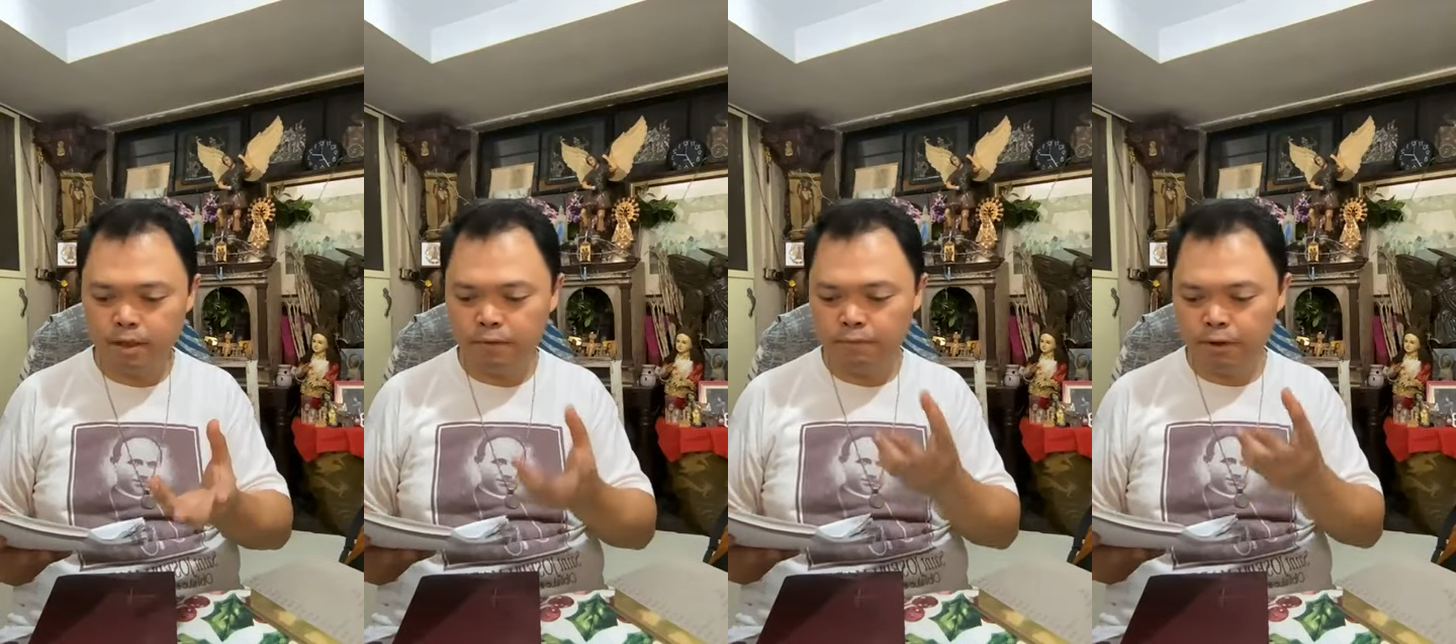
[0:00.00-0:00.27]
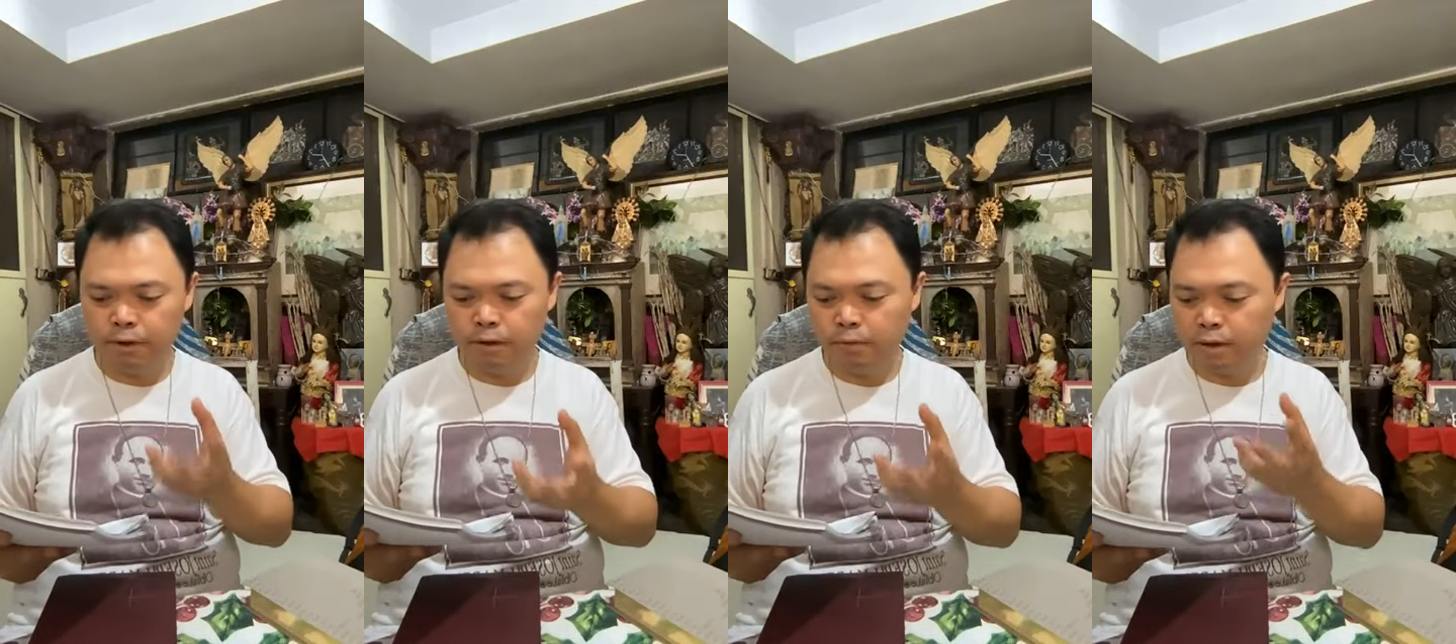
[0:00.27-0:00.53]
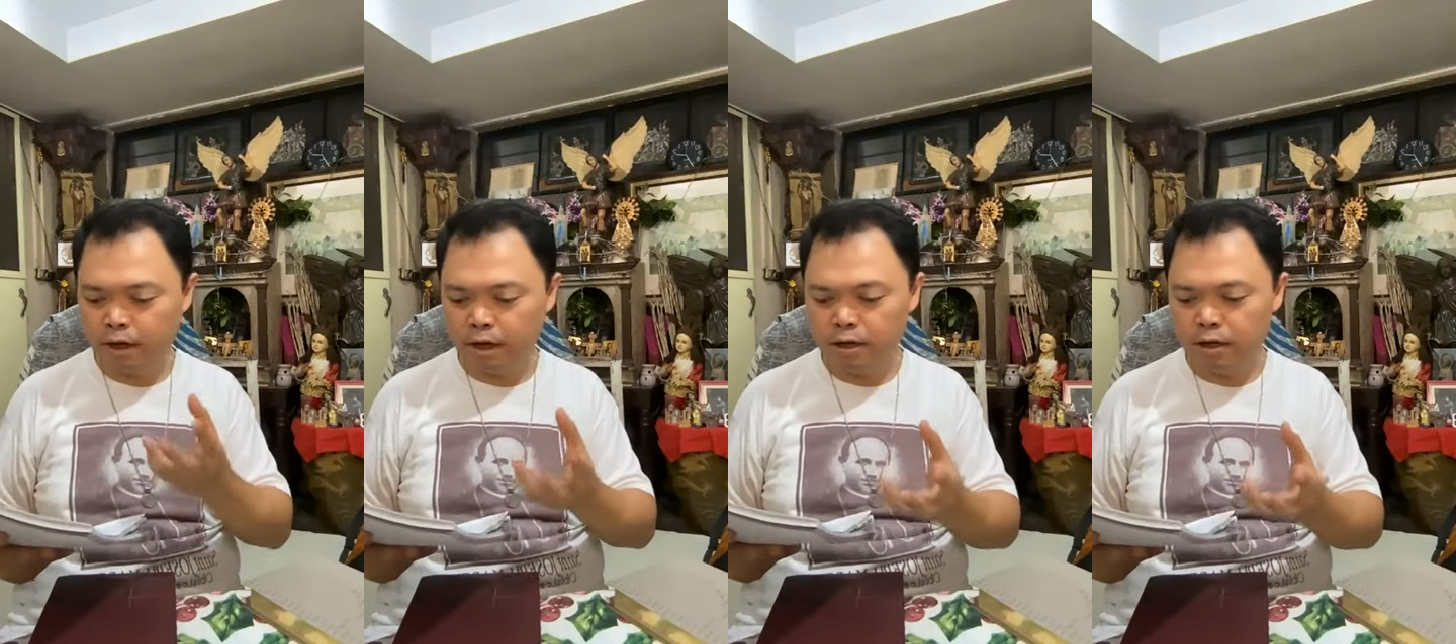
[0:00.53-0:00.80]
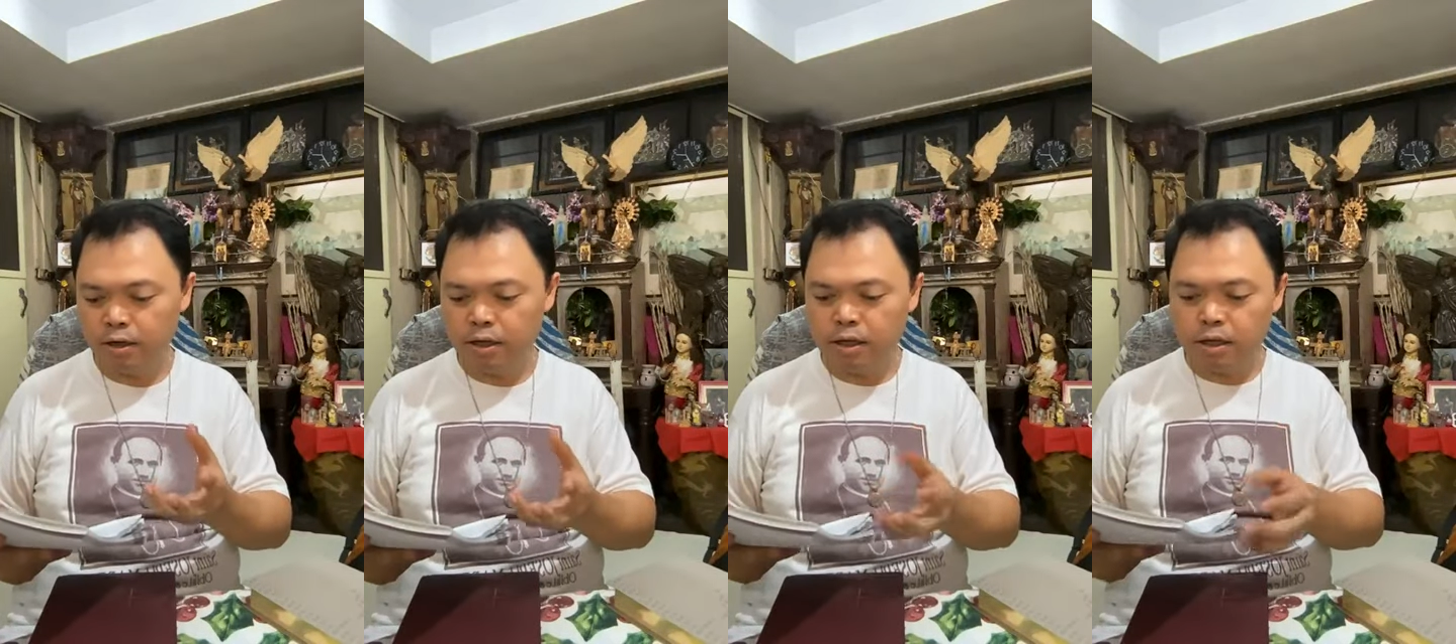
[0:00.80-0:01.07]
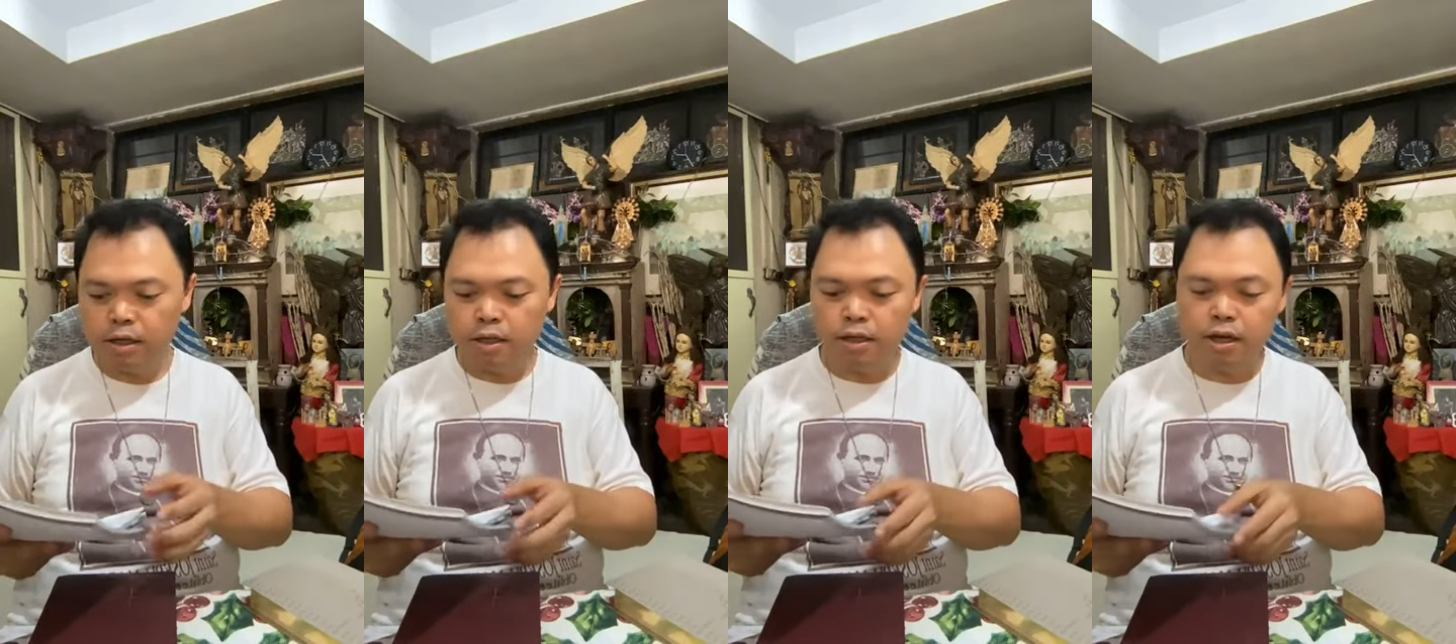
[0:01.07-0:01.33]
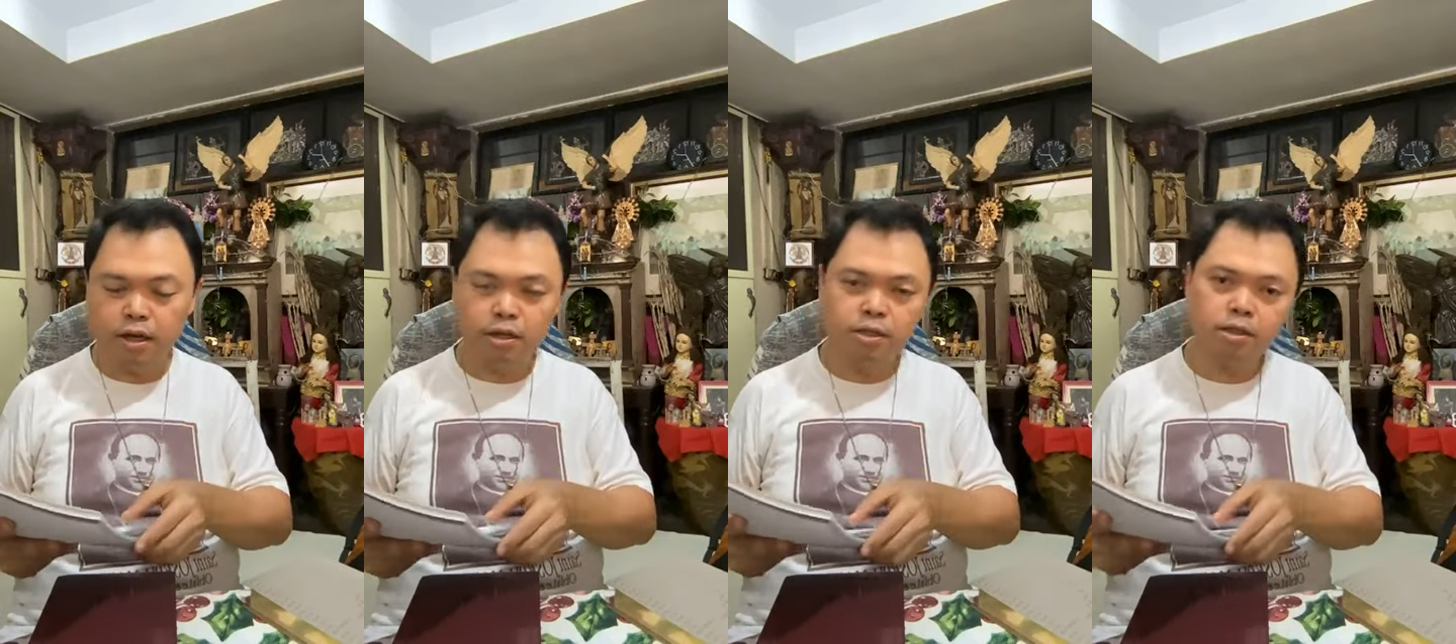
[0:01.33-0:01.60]
even though there
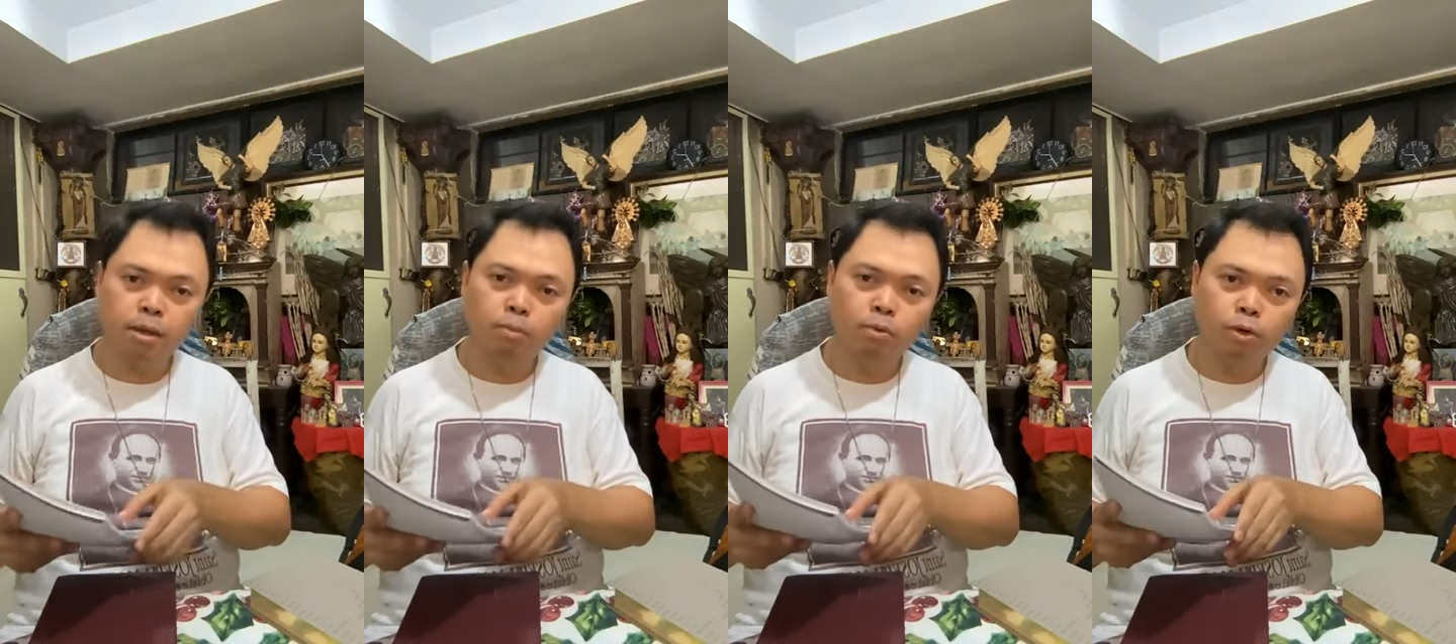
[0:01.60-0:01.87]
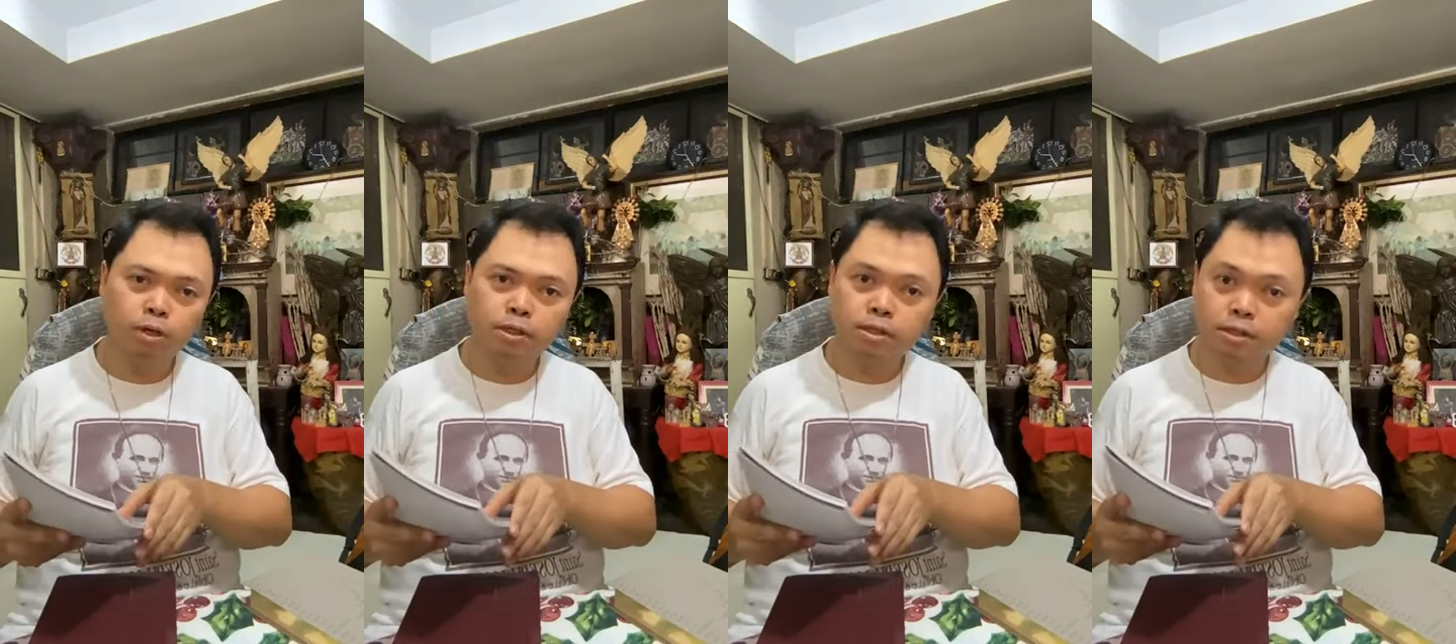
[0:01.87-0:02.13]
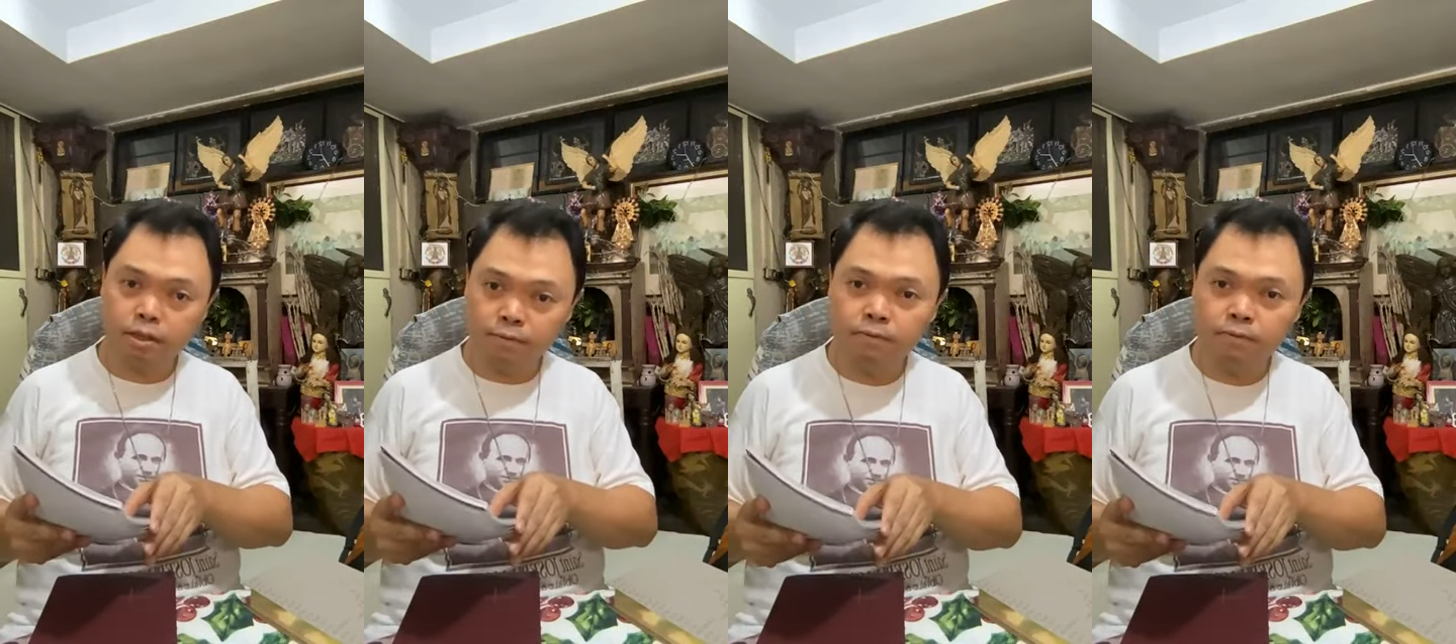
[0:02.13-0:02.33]
are some words